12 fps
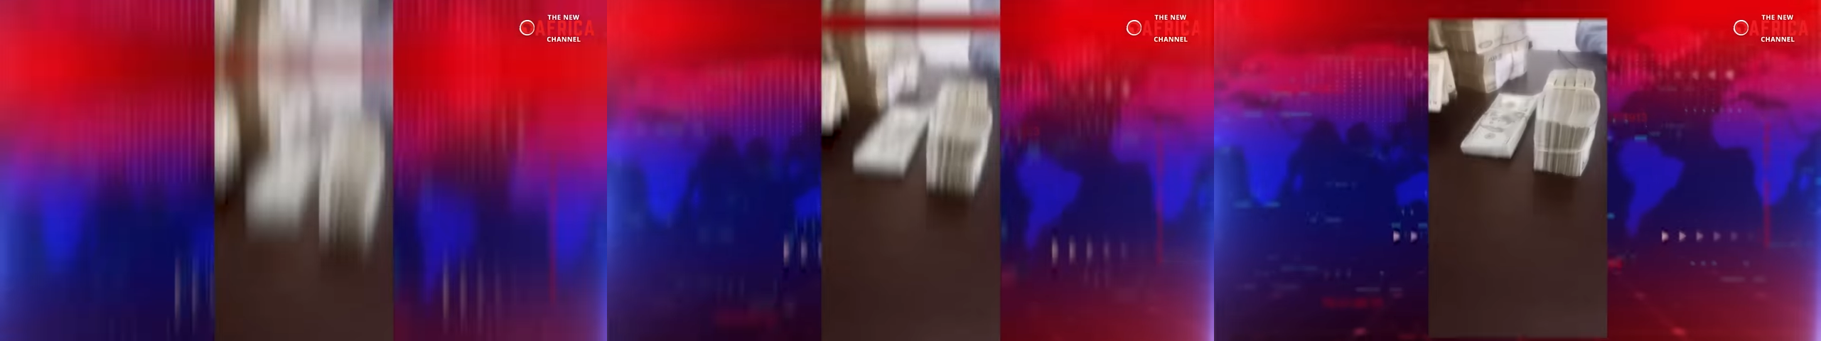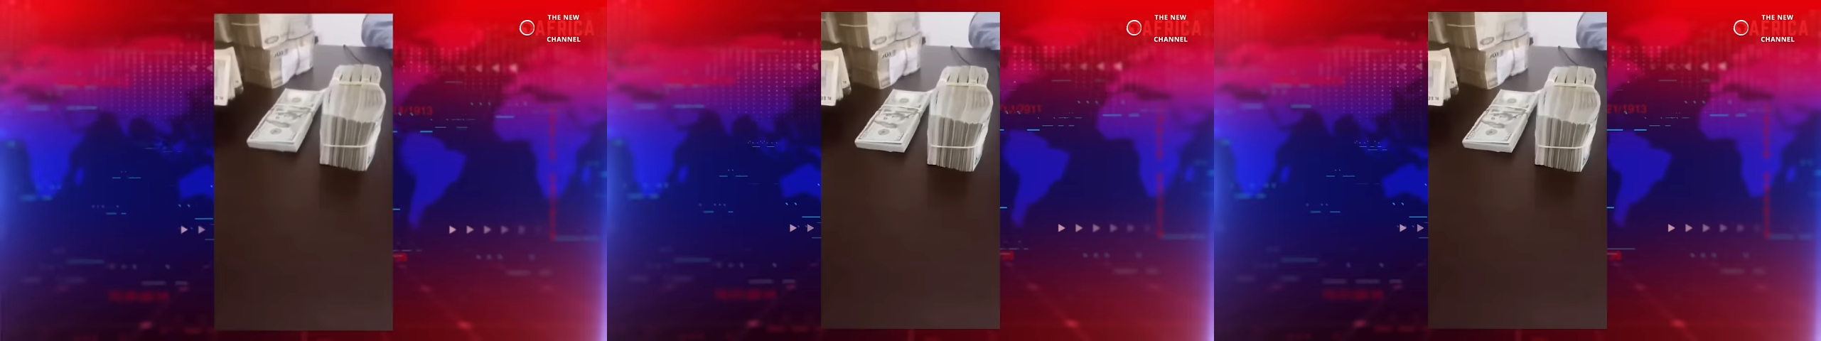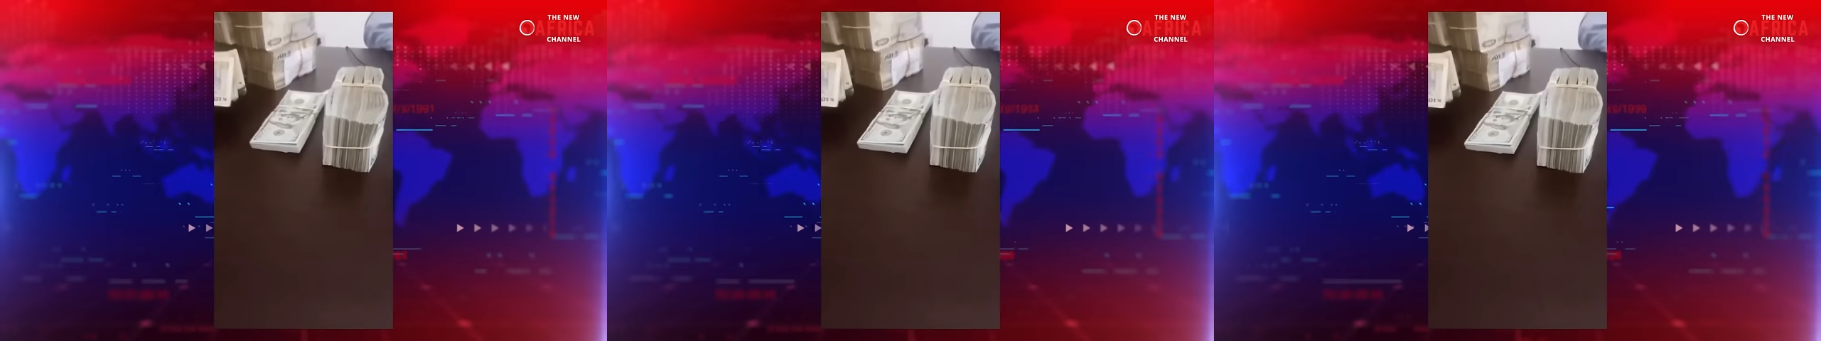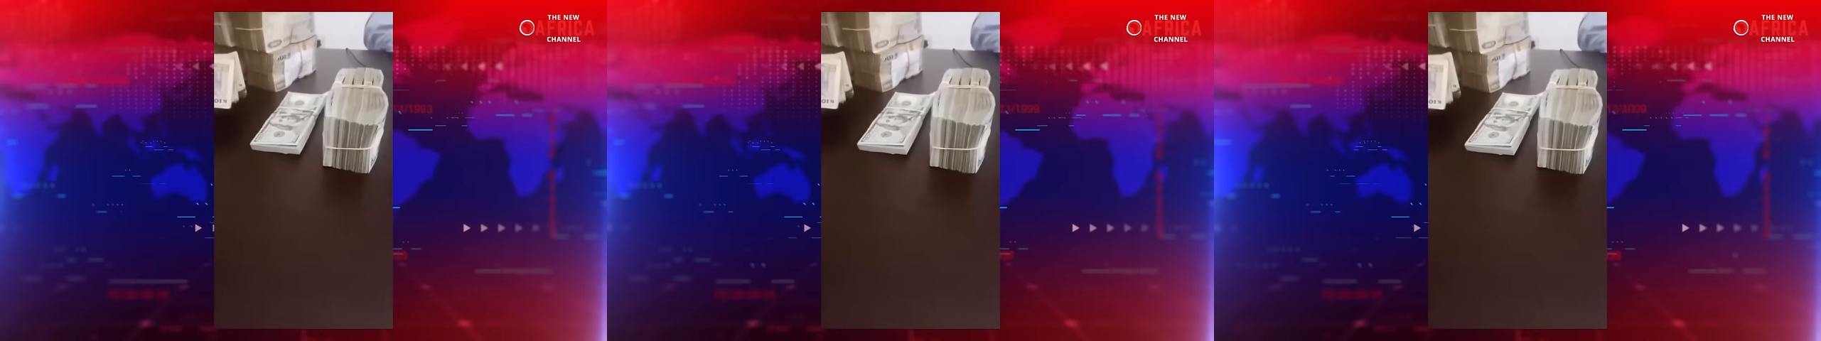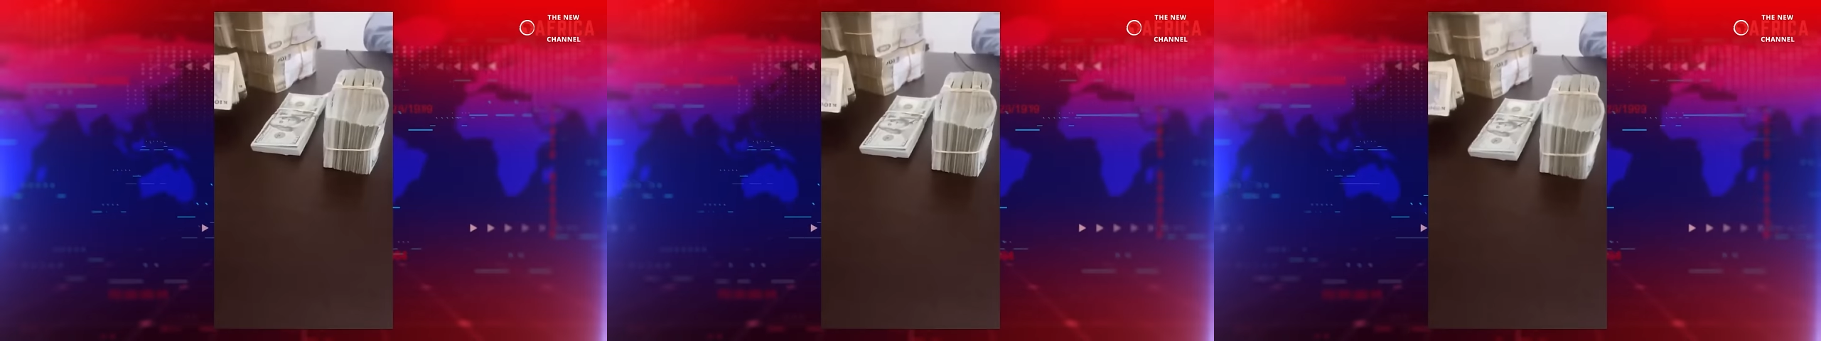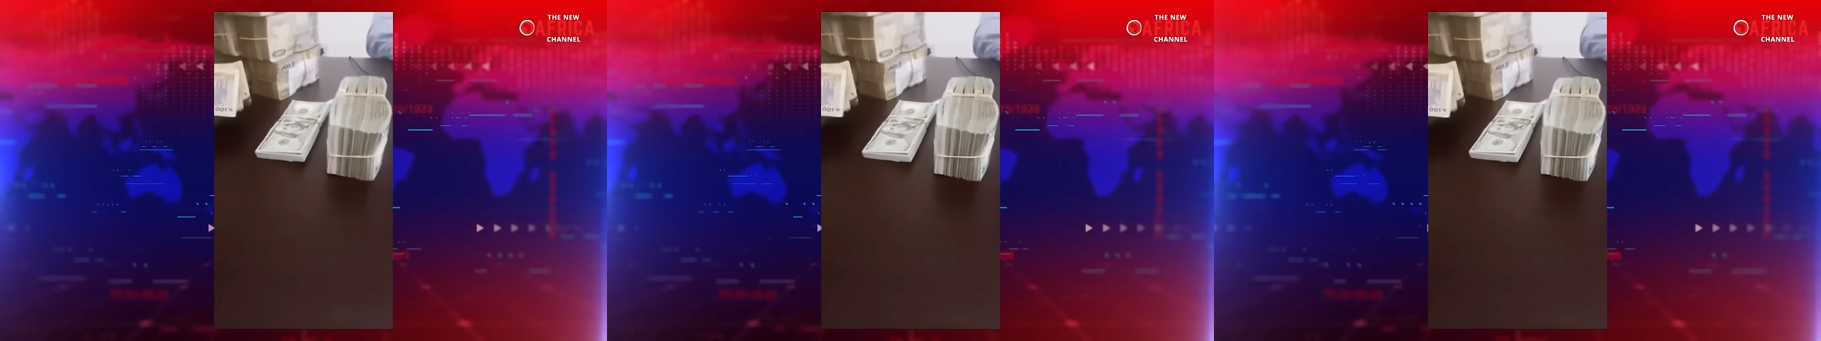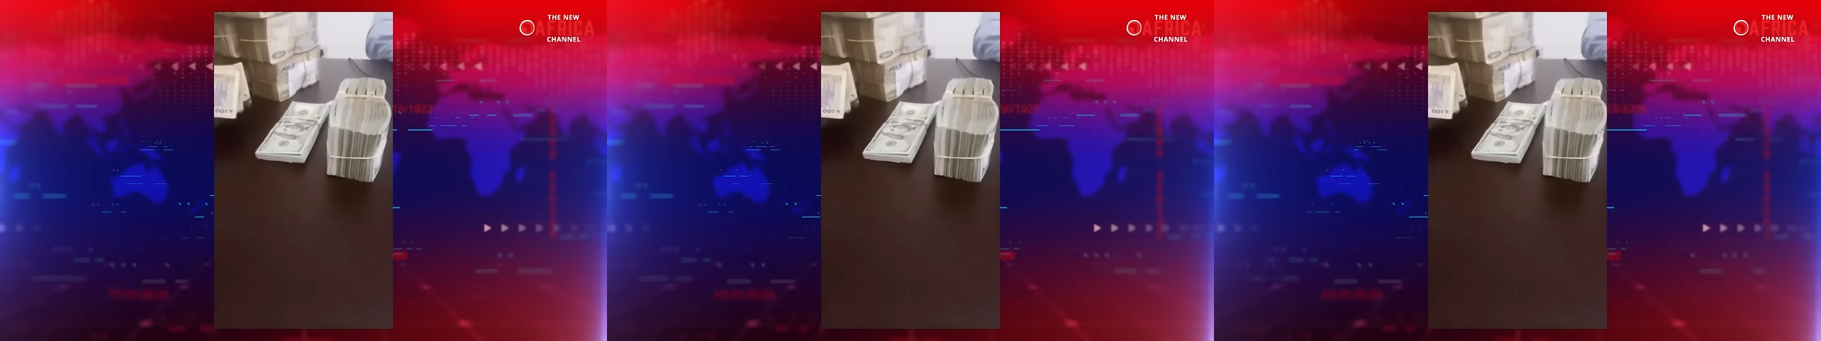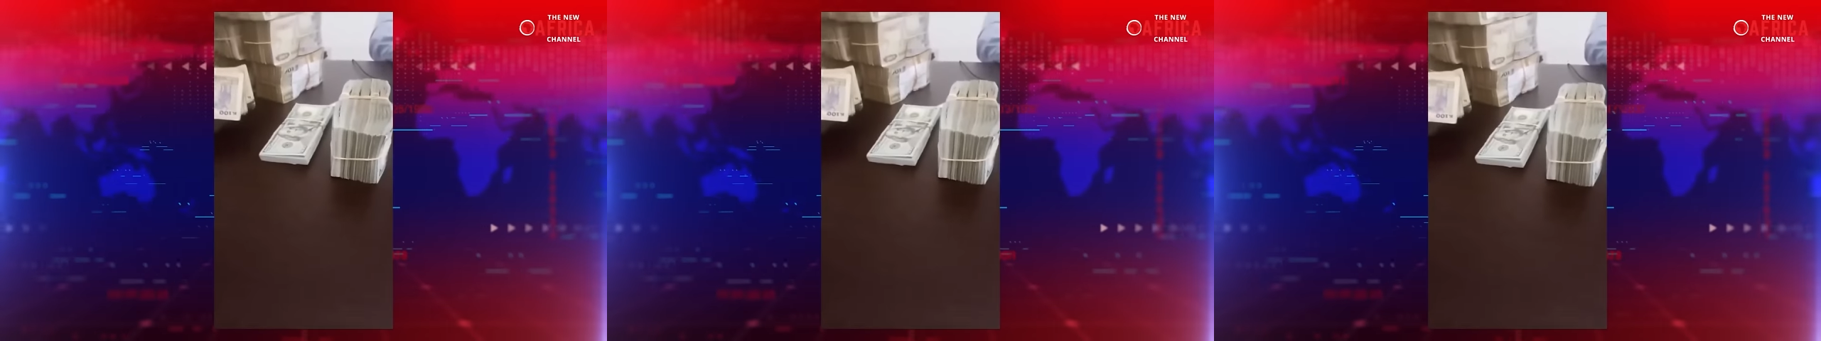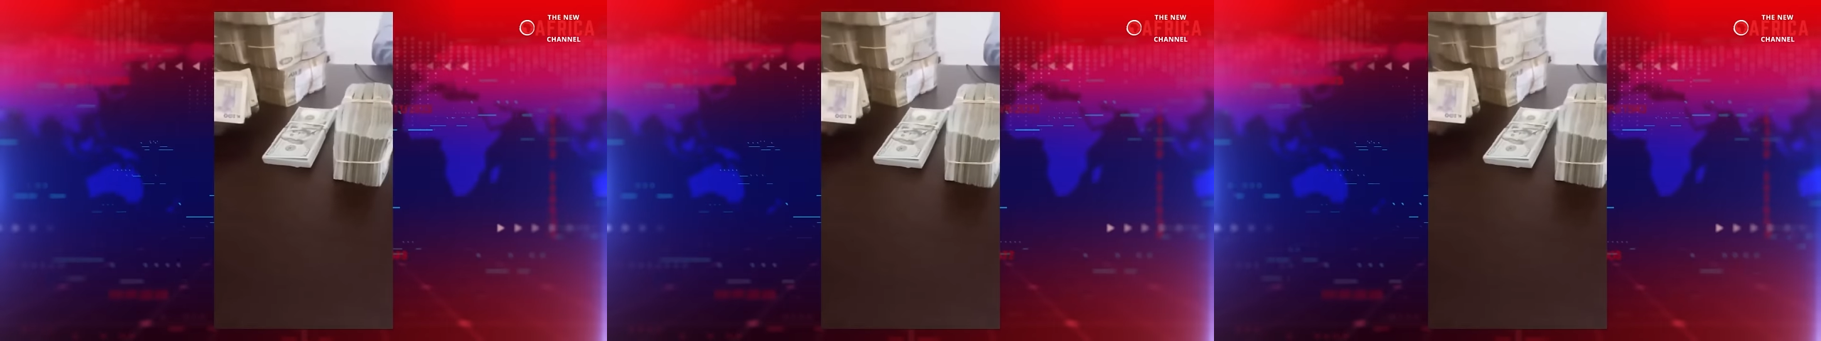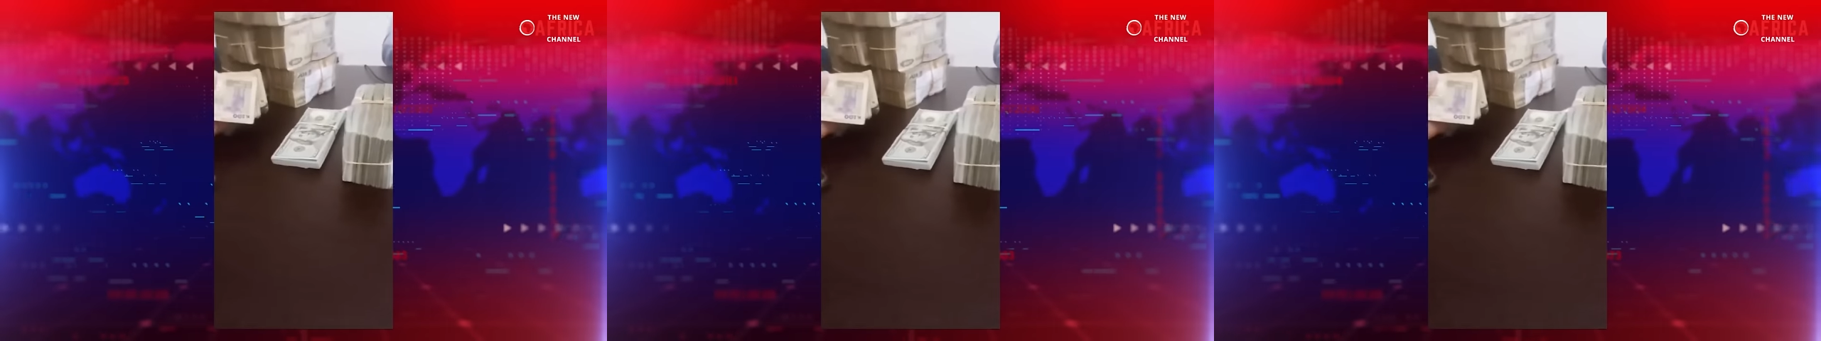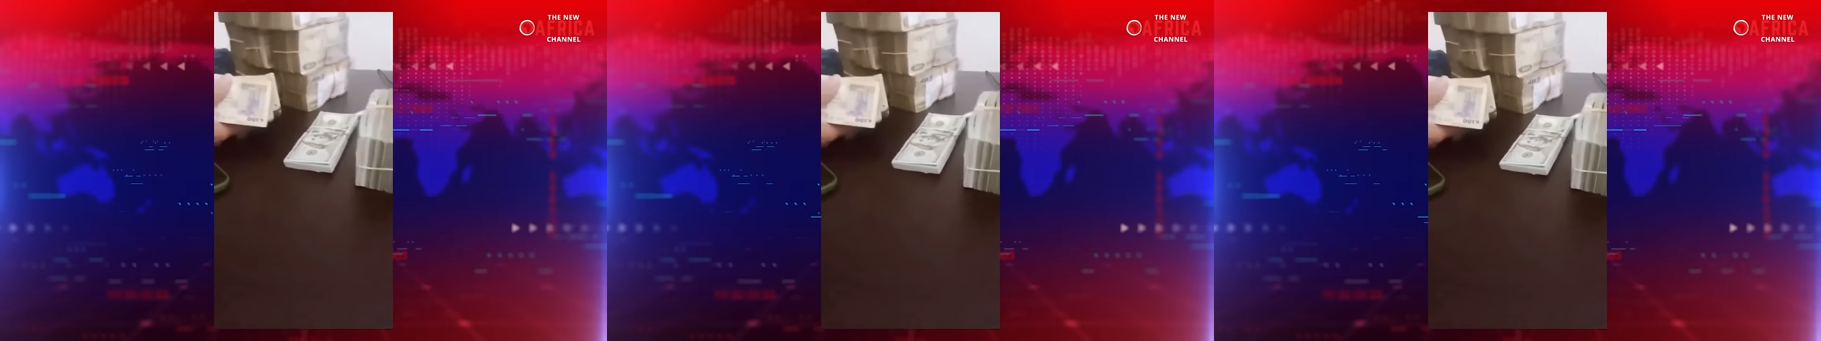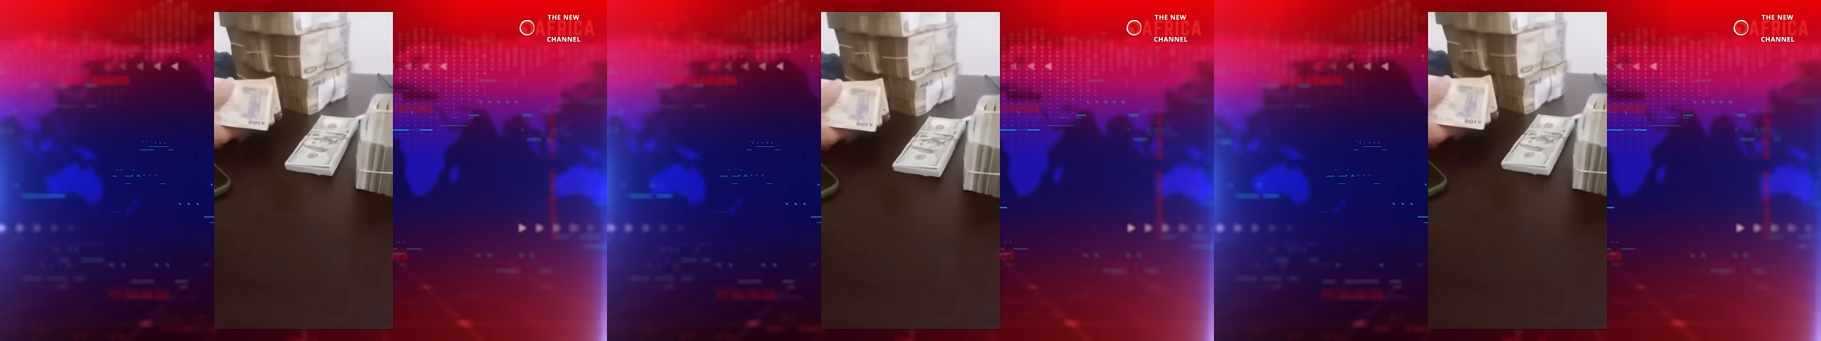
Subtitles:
(no speaker visible)